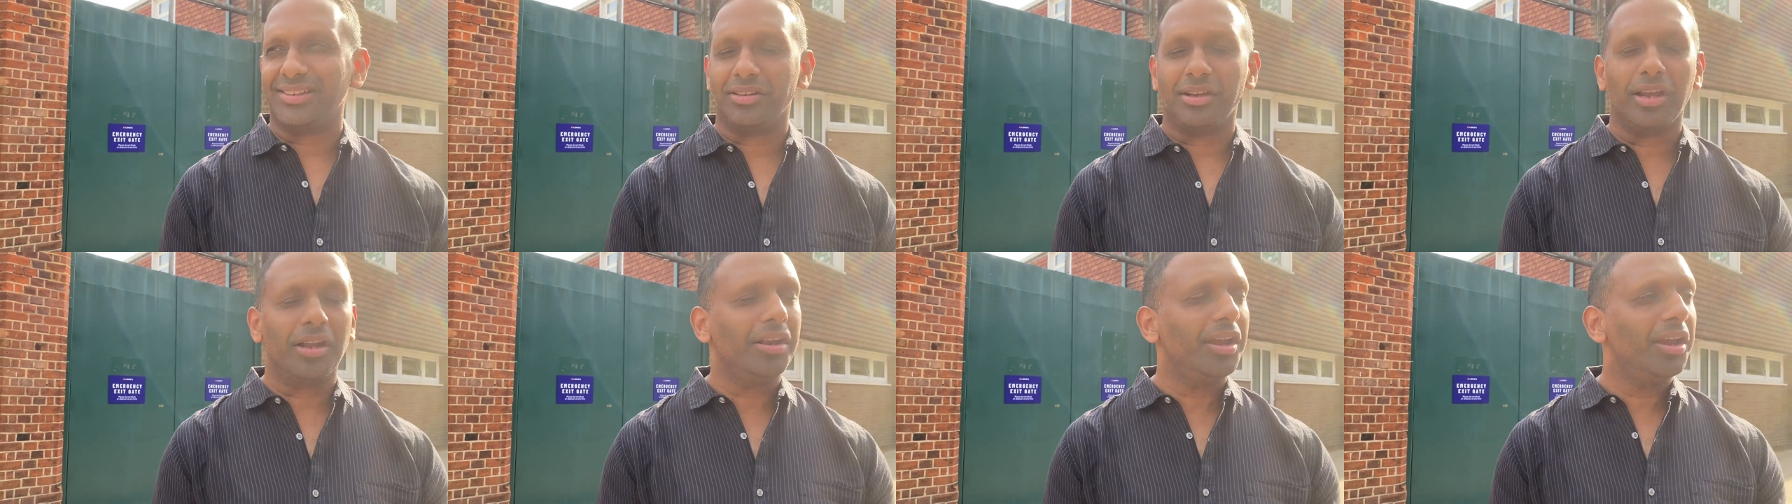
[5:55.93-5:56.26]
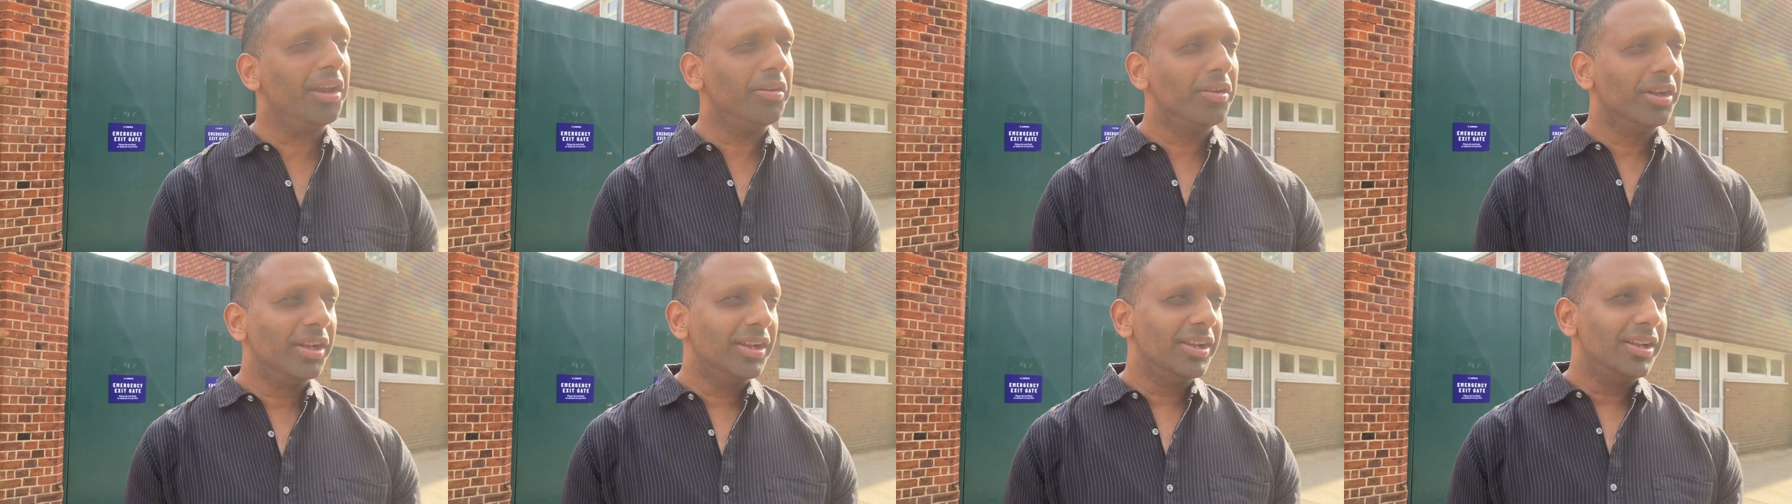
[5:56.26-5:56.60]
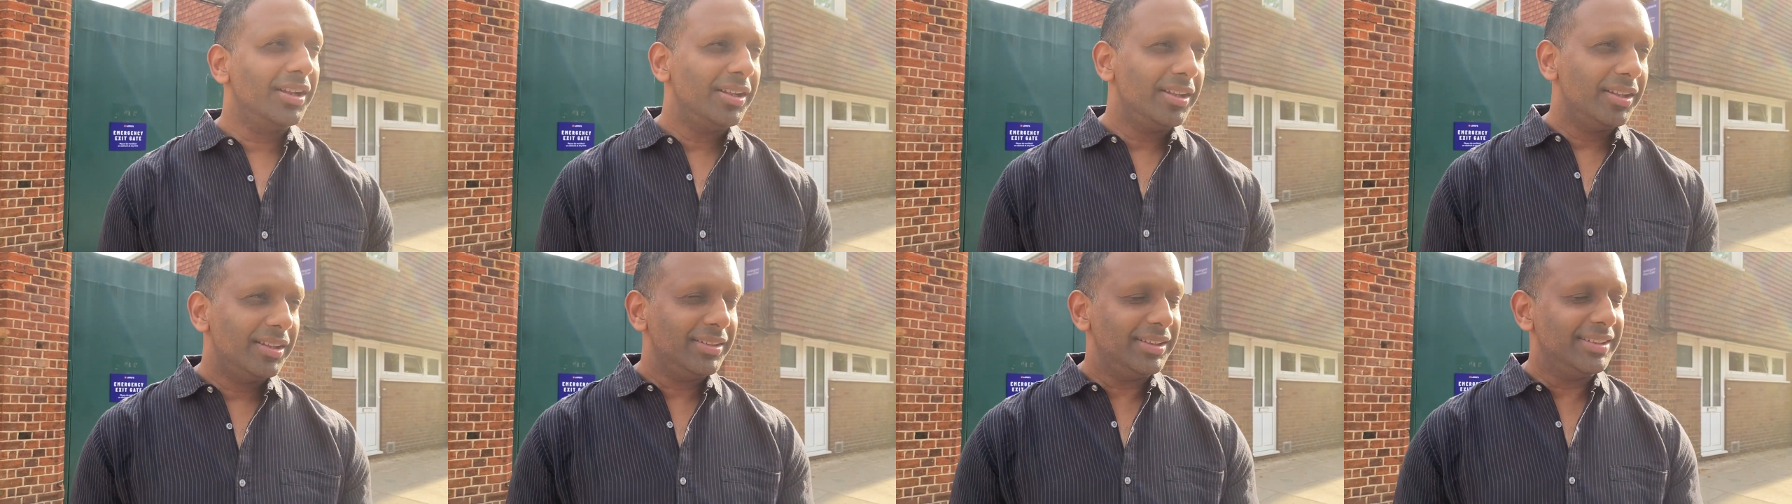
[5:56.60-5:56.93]
no,
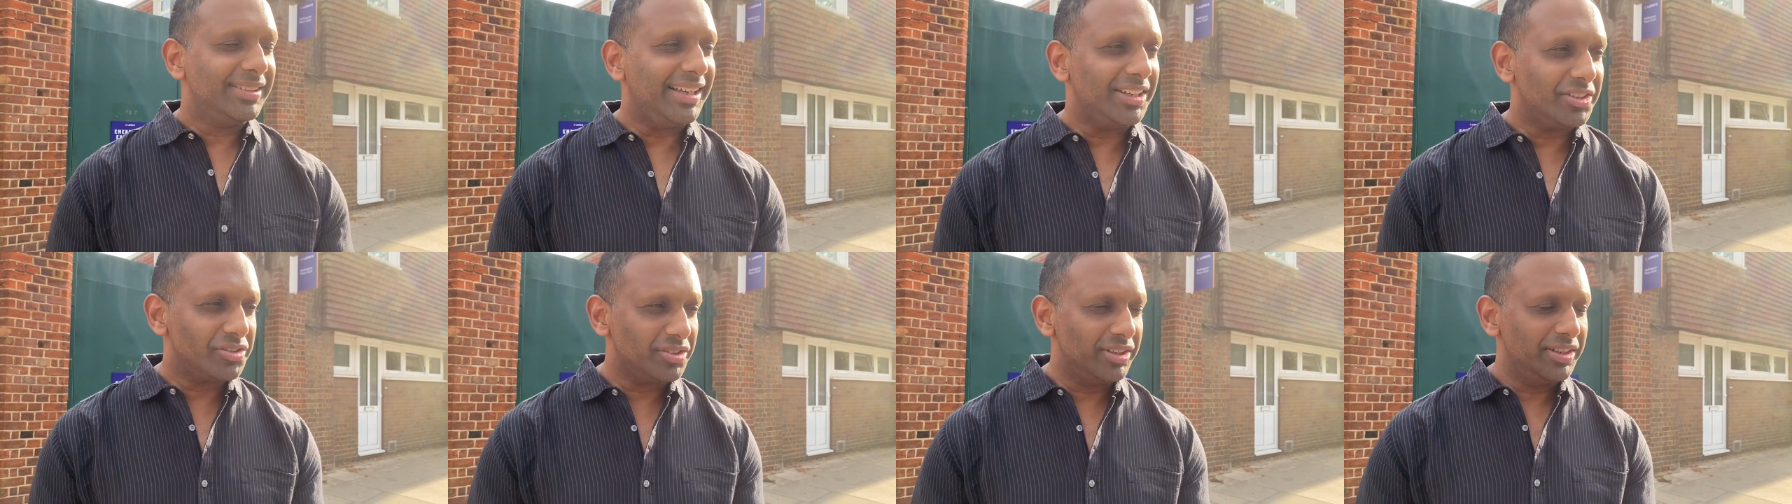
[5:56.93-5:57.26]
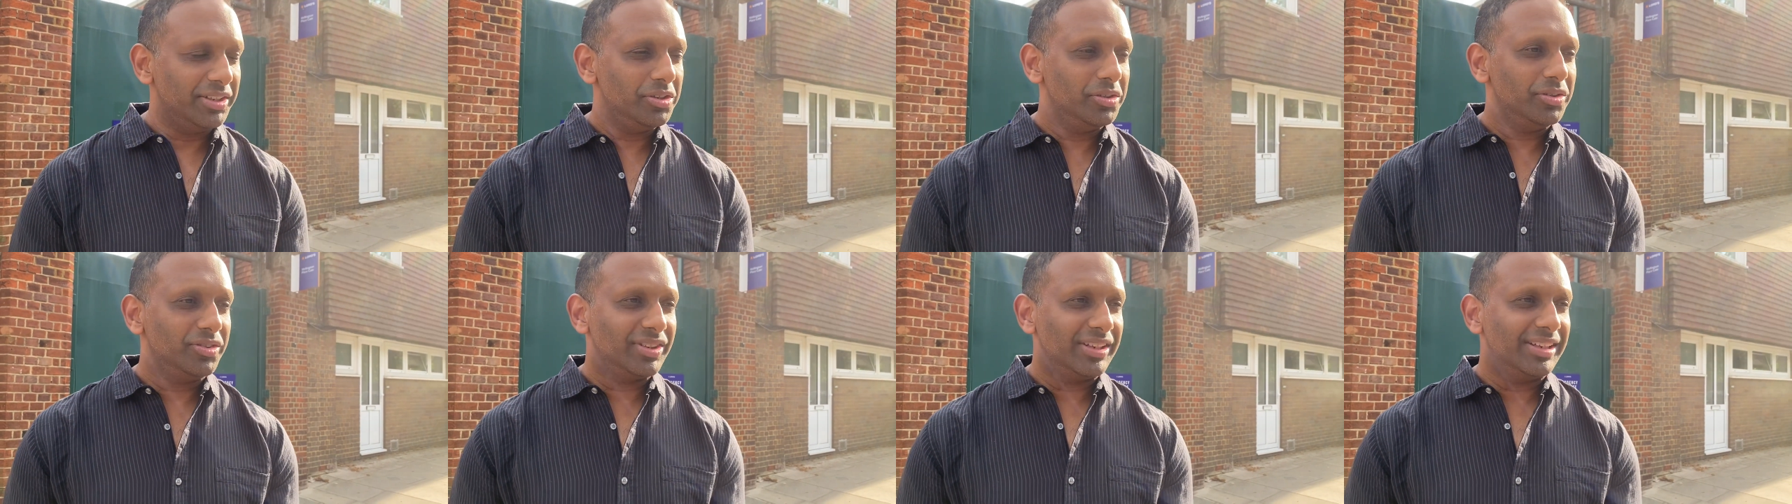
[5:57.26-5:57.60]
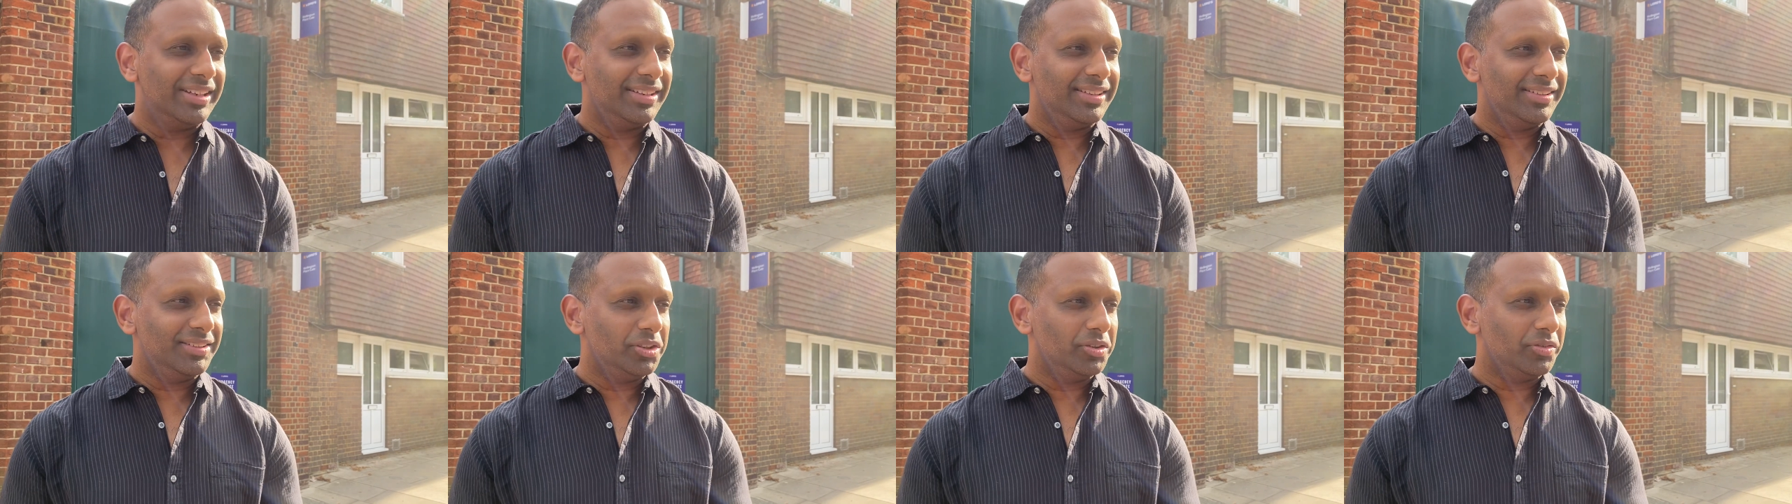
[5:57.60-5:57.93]
it's actually New Zealand.